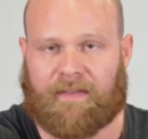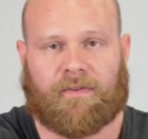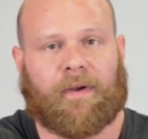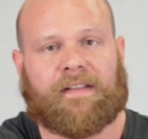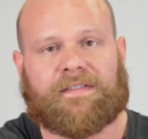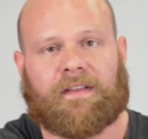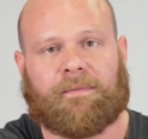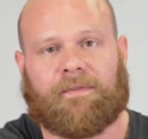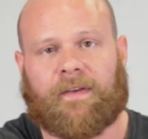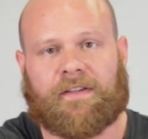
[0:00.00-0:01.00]
get the right
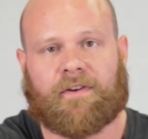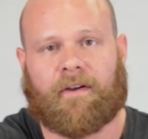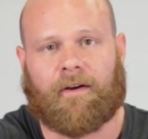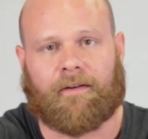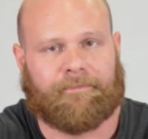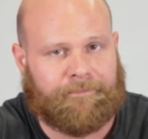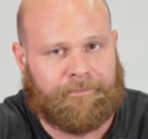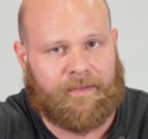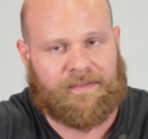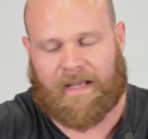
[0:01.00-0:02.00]
stuff to fix your car.
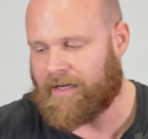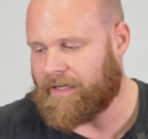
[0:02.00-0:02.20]
It's that